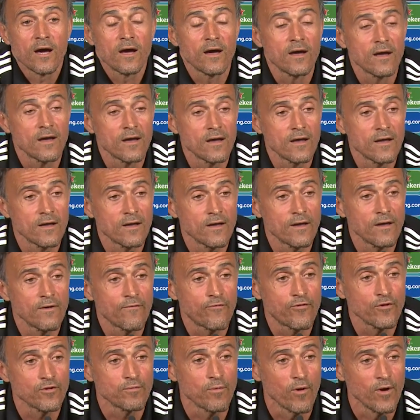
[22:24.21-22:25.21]
We've spoken a
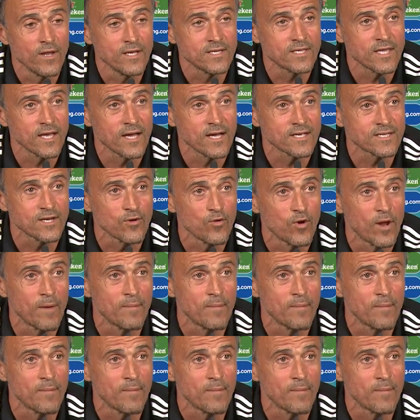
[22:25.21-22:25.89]
few times, but